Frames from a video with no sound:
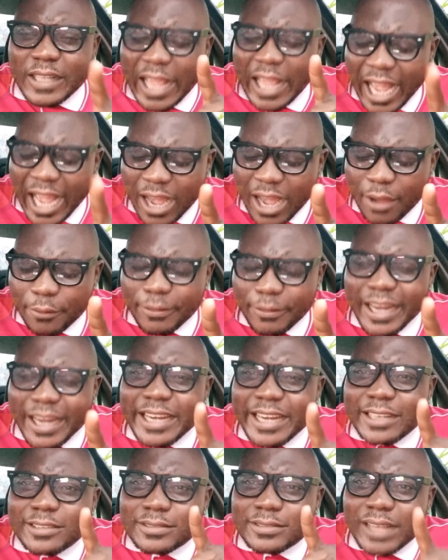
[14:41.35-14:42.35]
They have
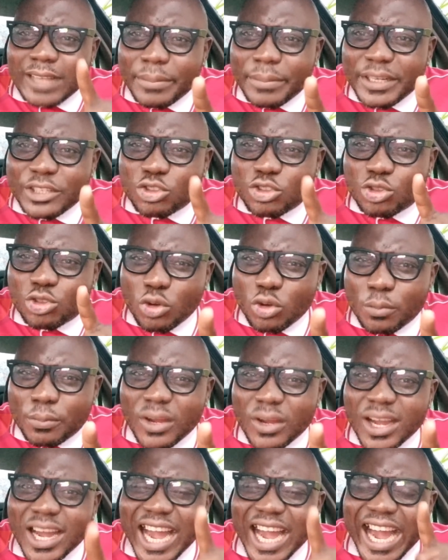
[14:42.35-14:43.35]
an established
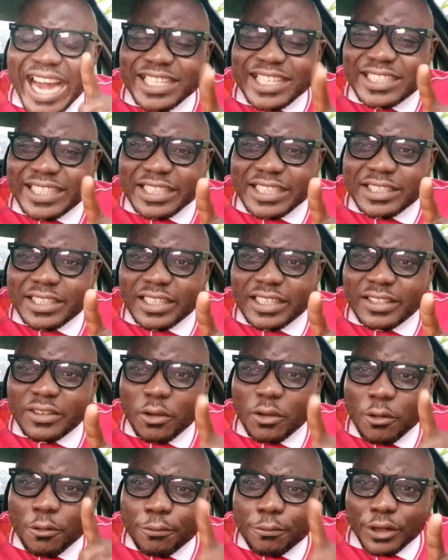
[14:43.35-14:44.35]
group
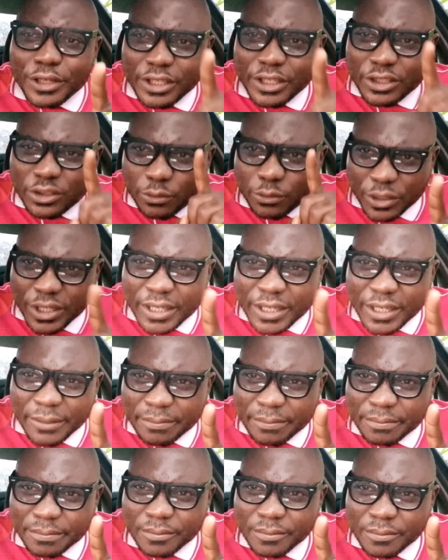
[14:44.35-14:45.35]
agitating for this freedom.